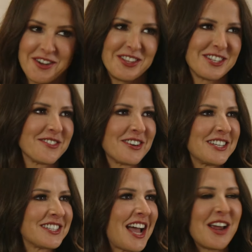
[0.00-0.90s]
know this is a
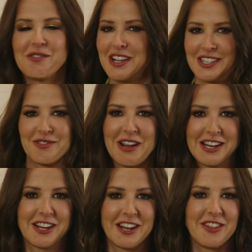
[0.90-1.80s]
very sideways way
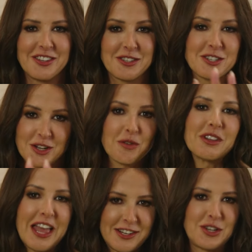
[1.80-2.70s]
to get into this. This is going to
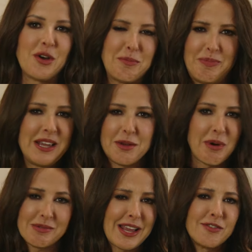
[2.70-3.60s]
relate to you. I pinky
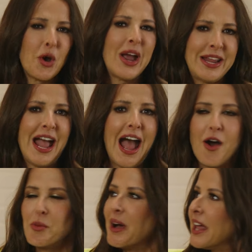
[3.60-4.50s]
promise. I have no idea
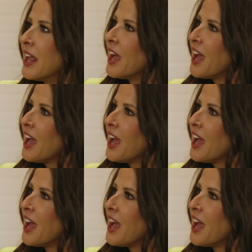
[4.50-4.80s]
how, but